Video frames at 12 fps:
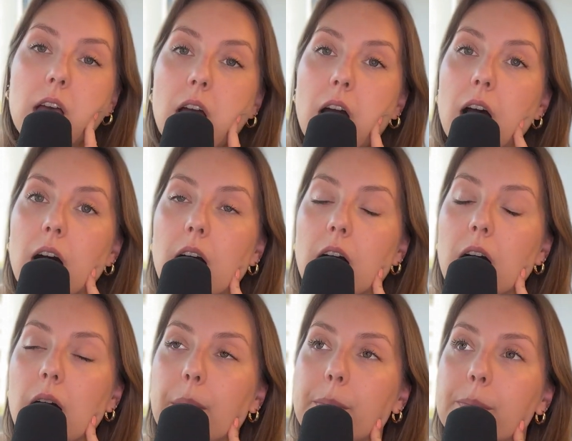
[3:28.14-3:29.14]

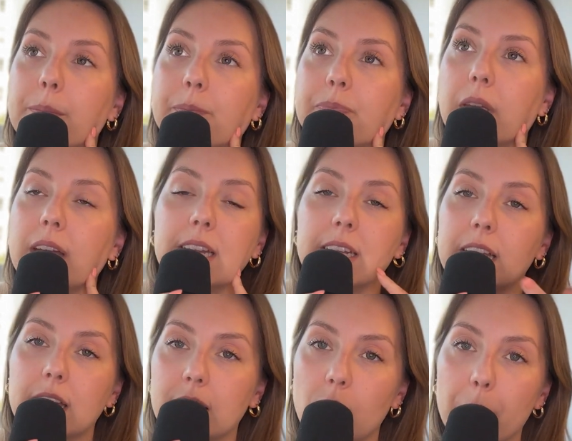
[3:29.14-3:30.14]
and then they
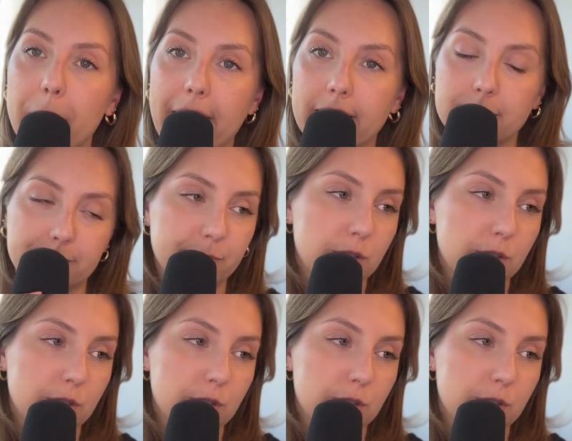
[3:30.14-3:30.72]
can come back.